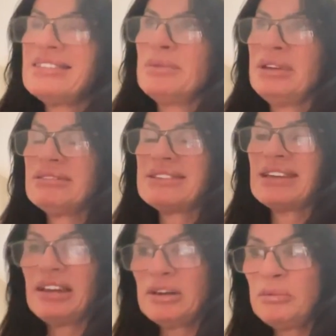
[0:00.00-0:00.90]
as well
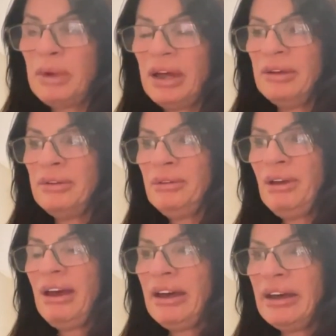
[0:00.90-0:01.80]
to help
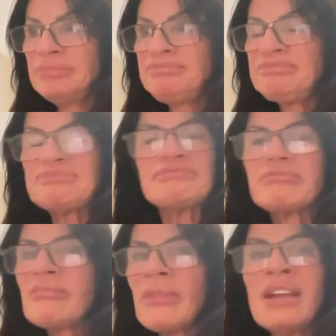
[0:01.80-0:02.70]
out.
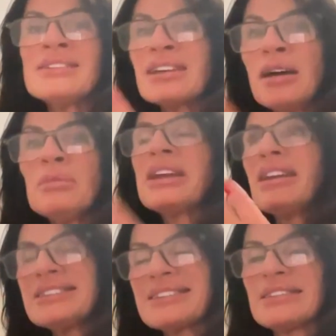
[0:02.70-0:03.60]
There's a couple of
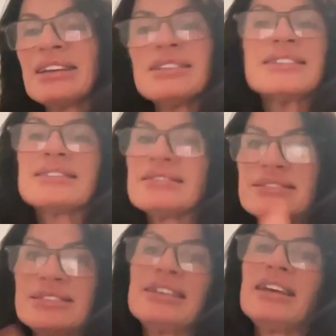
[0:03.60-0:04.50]
kids' things
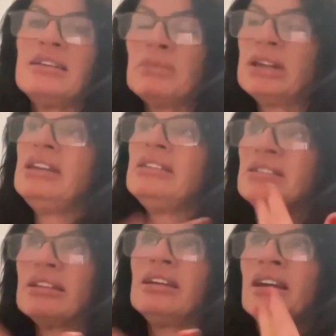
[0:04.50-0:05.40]
to get
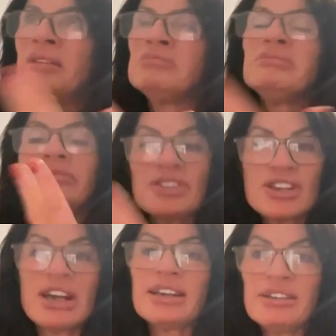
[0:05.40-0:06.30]
money for
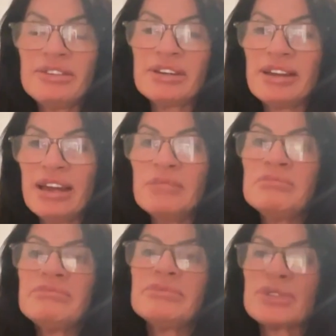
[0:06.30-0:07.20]
charity for
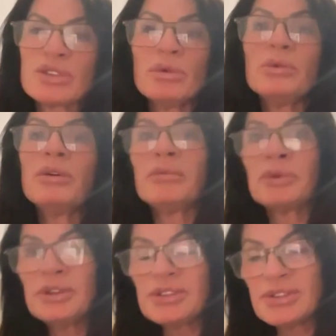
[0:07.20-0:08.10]
them. So
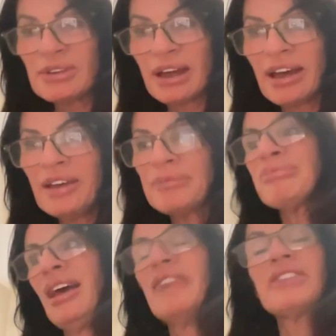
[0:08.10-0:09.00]
I'm going to do that.
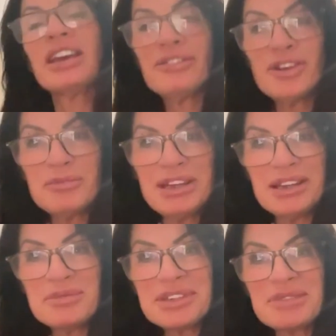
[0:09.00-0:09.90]
I've got a few
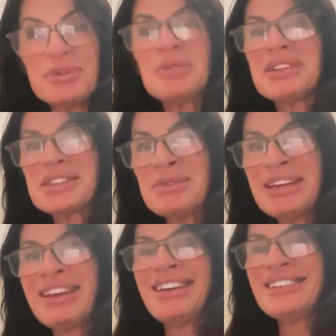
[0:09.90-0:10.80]
mediums coming up this
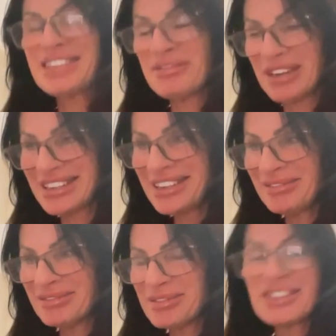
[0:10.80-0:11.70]
weekend to
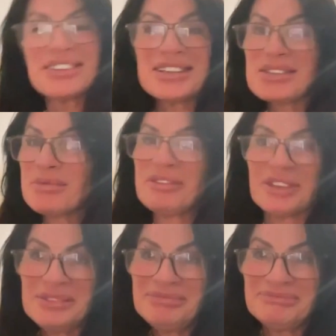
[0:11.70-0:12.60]
visit. So this will be
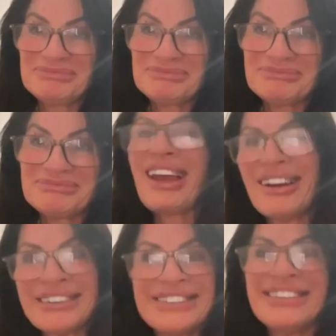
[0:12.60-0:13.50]
fun.
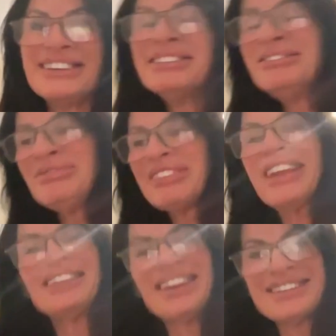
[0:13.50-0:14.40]
Karen and Neil.
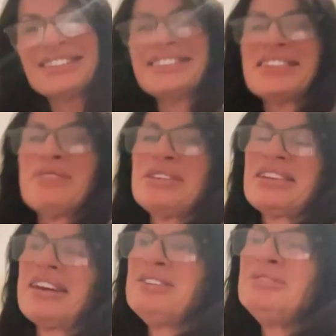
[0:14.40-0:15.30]
And that's what's coming
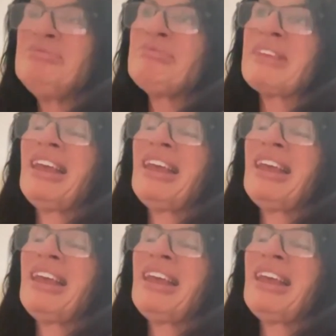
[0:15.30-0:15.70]
down.